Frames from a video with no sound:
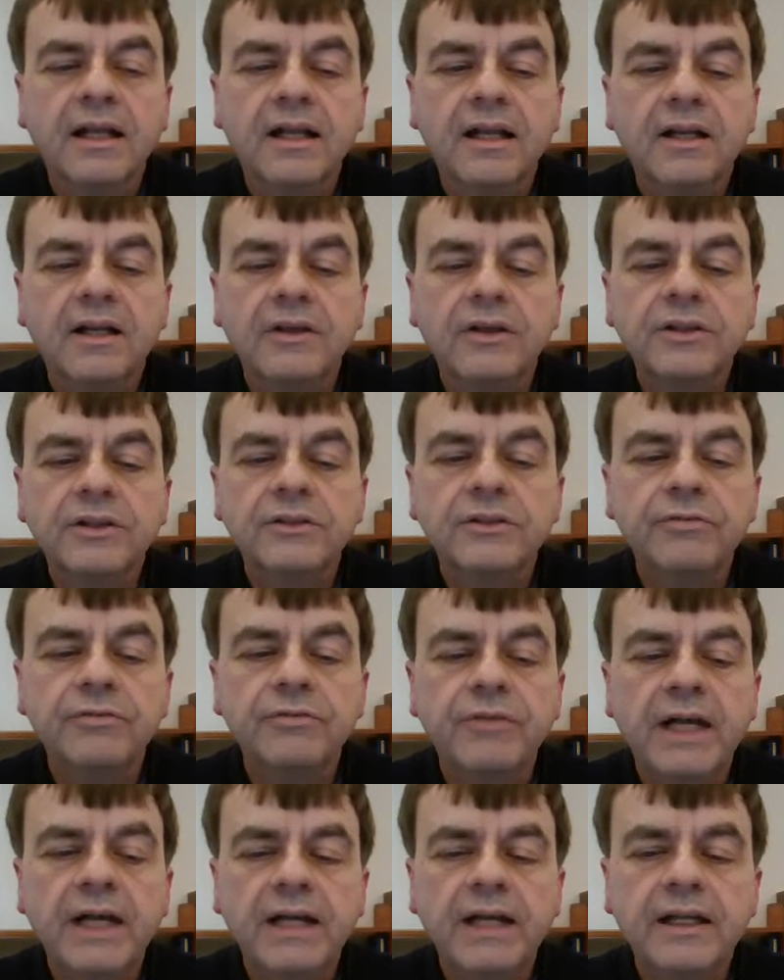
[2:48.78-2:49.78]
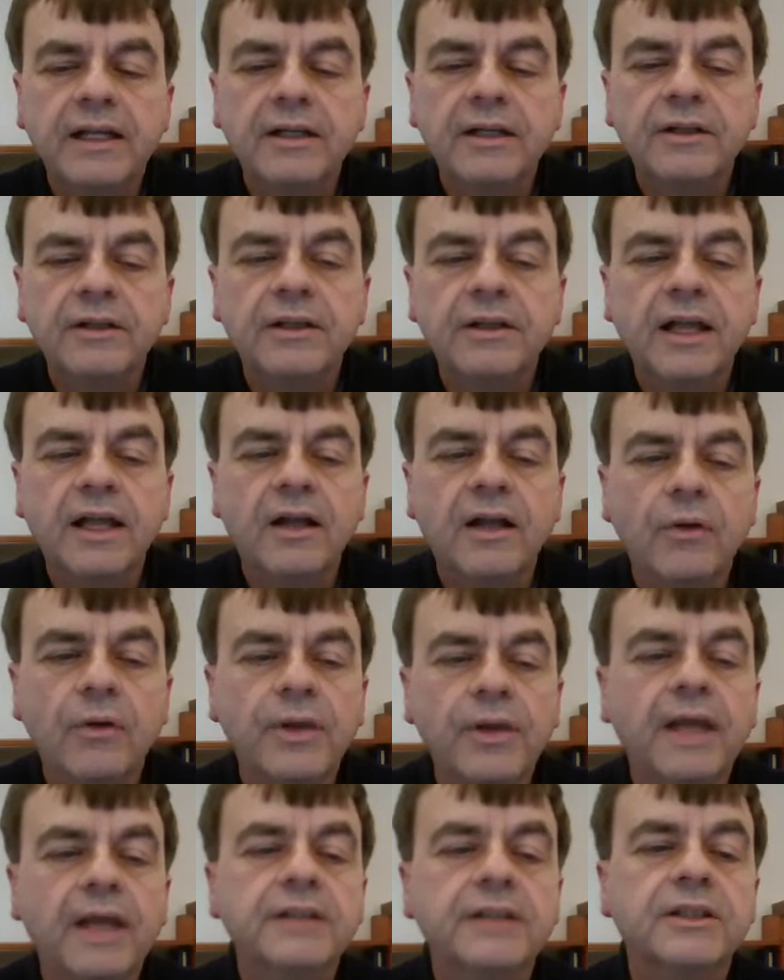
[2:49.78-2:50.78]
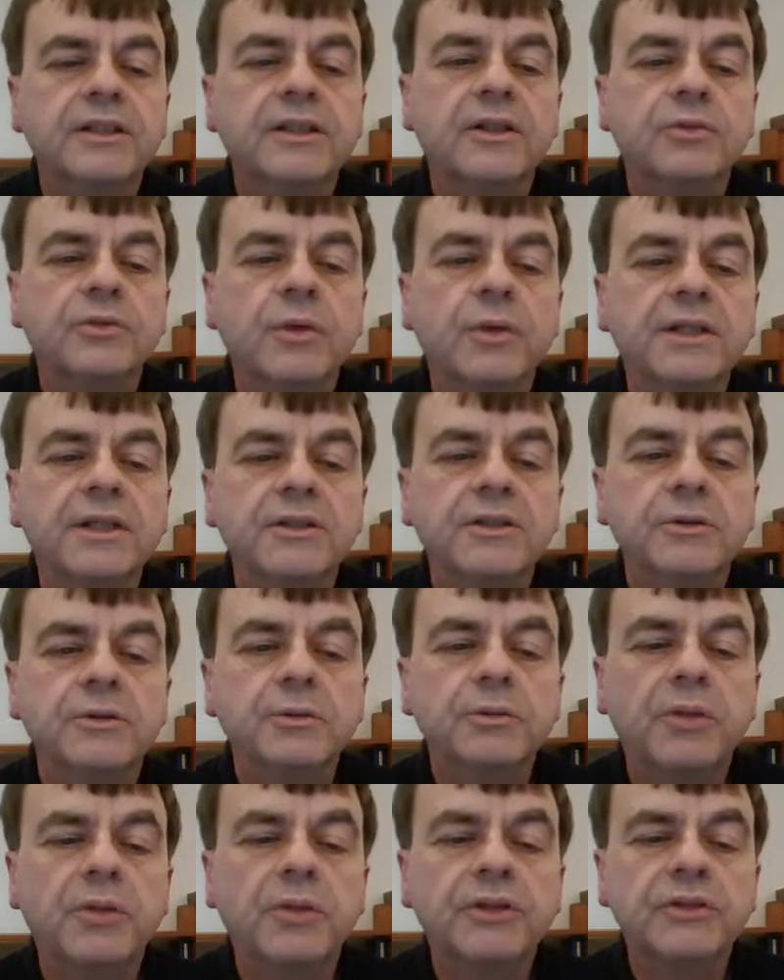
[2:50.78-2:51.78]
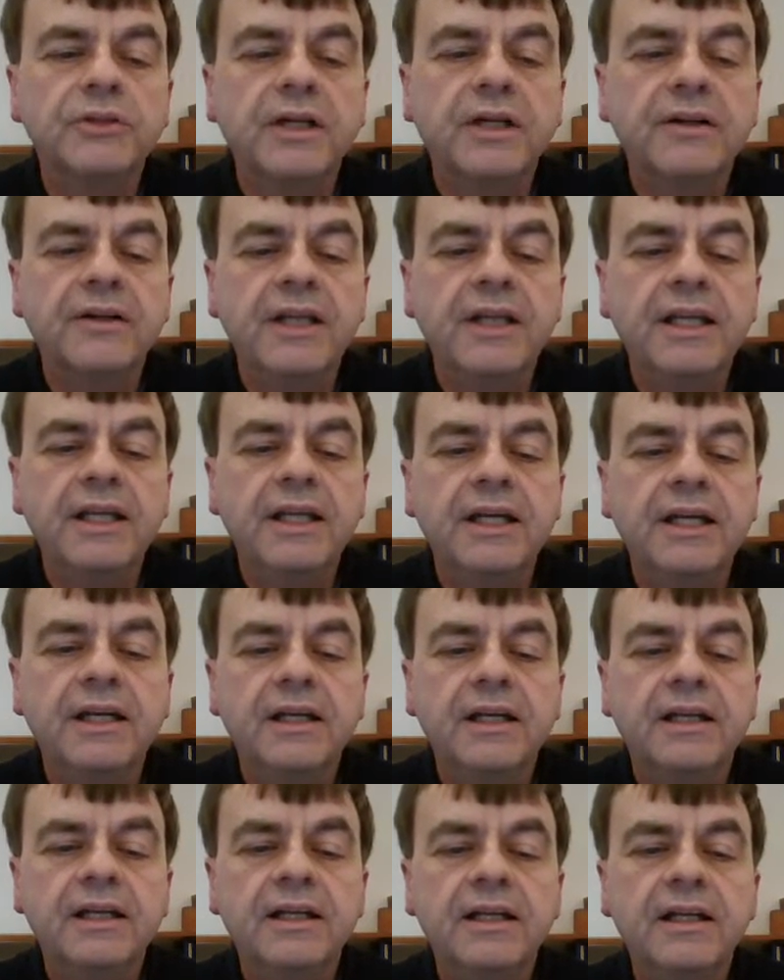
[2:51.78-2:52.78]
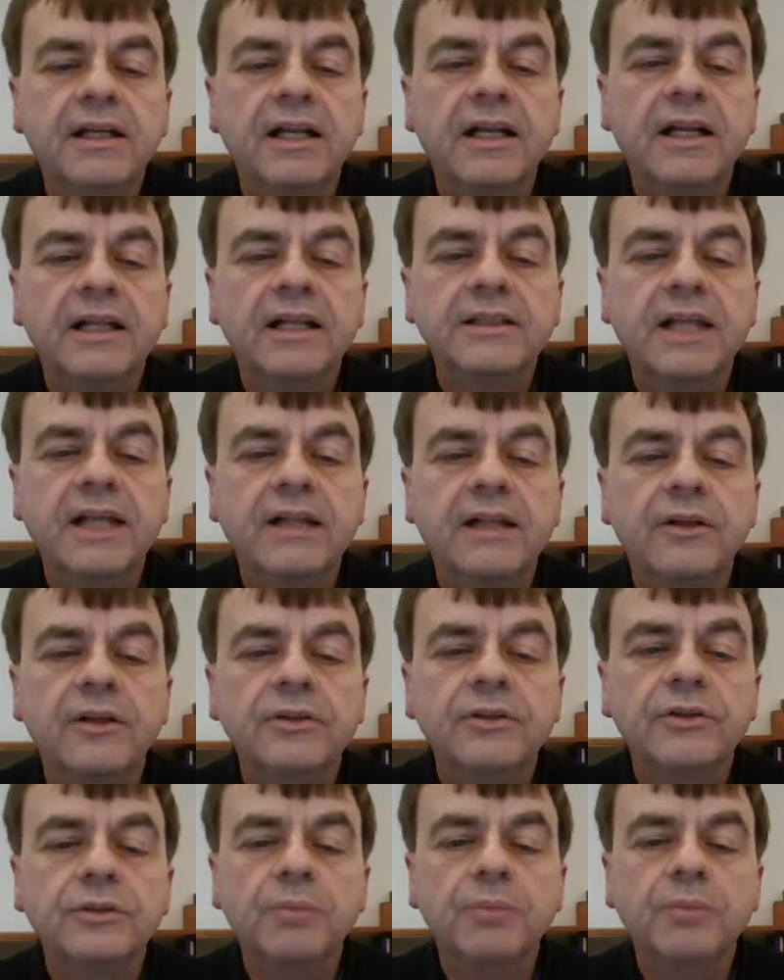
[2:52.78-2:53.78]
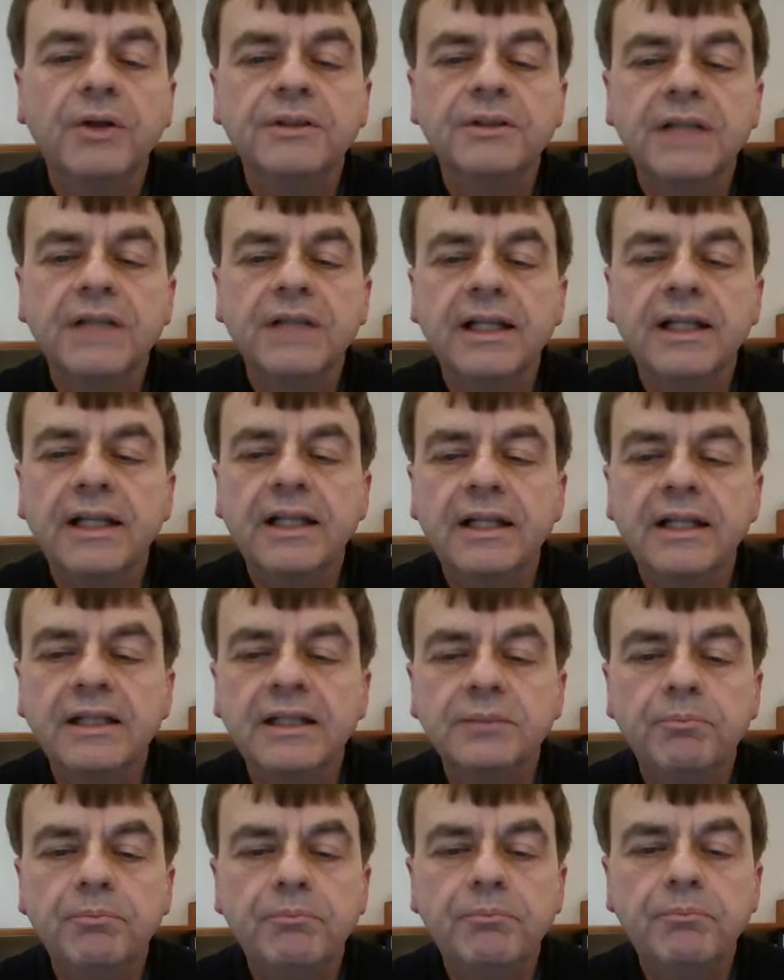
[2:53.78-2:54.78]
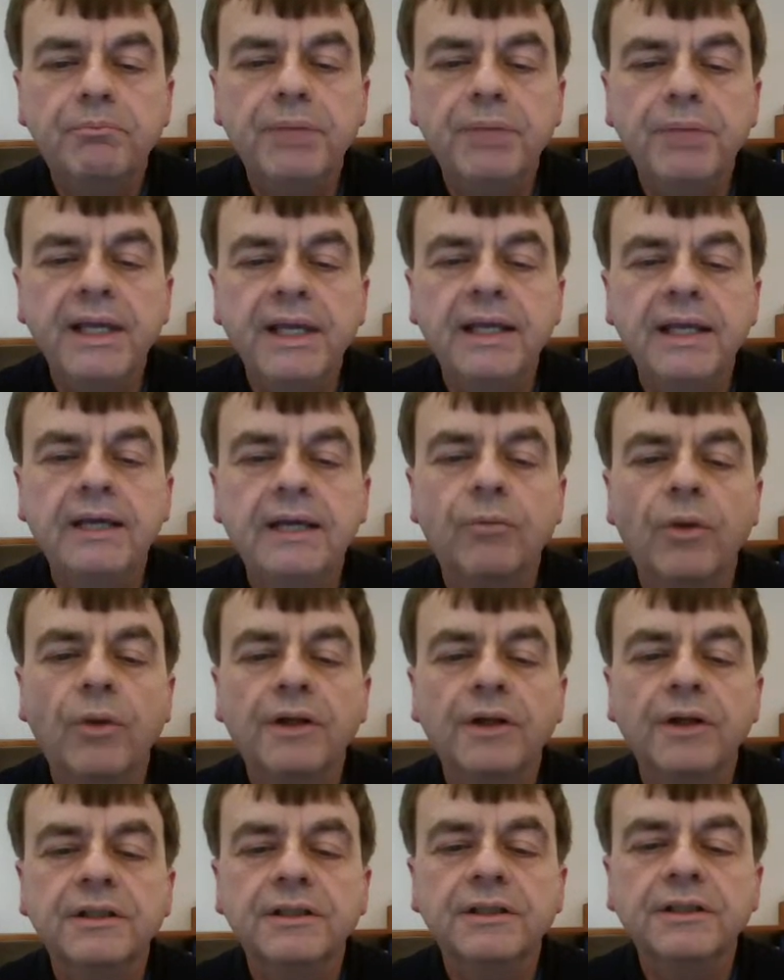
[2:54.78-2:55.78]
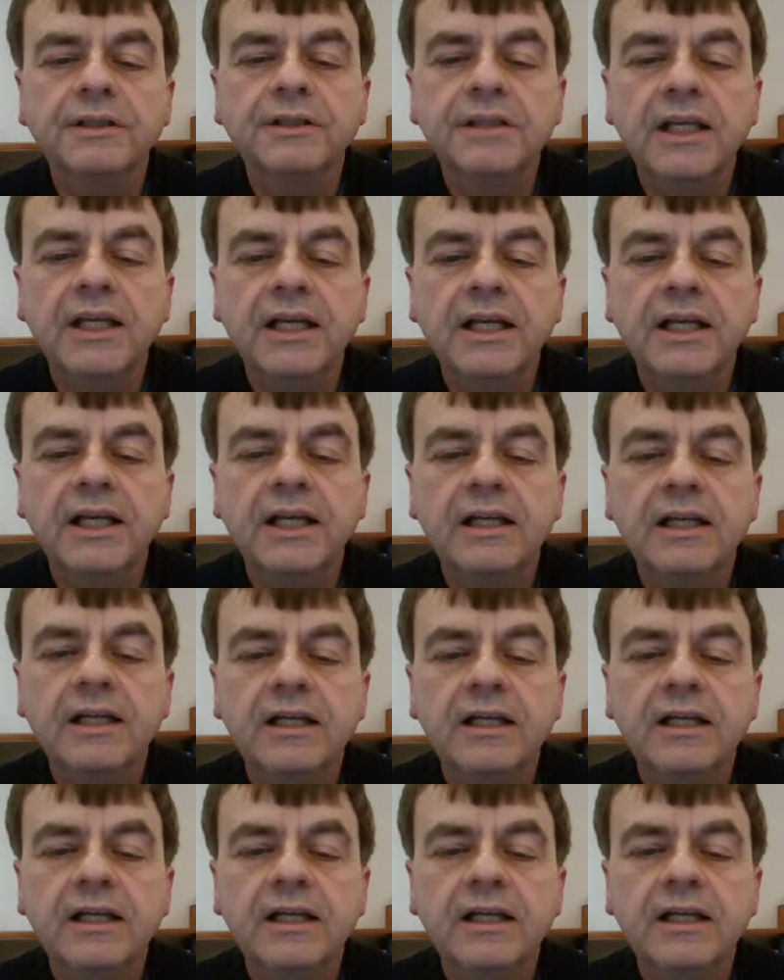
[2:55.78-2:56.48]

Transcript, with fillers: Looks fairly good. That okay. So there's one or two spots around here Let's get those spots and then this big one just here.